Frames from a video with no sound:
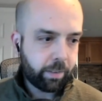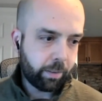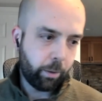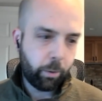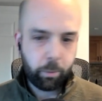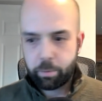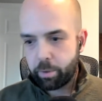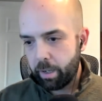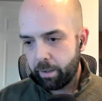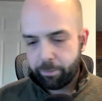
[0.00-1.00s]
So
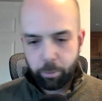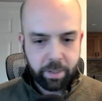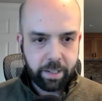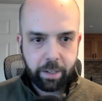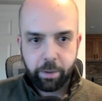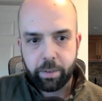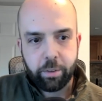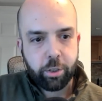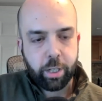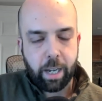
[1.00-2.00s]
14 years in
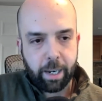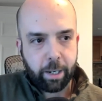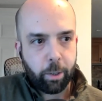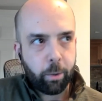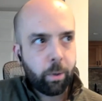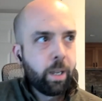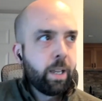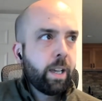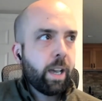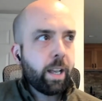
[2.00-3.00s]
Chicago,
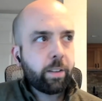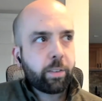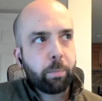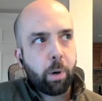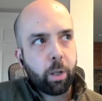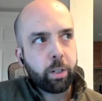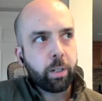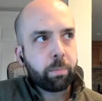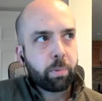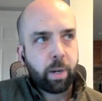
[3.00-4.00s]
at a
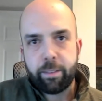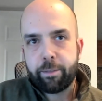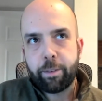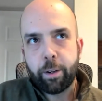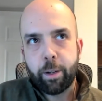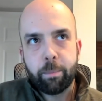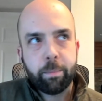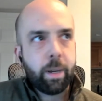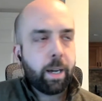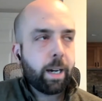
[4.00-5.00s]
smaller private
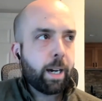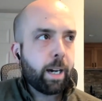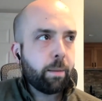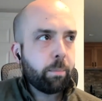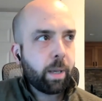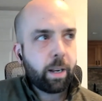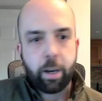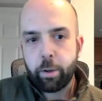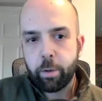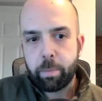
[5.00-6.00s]
firm, about
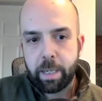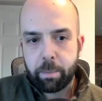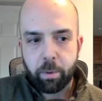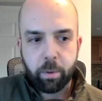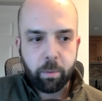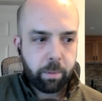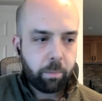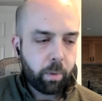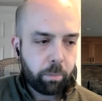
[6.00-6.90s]
100 people, and we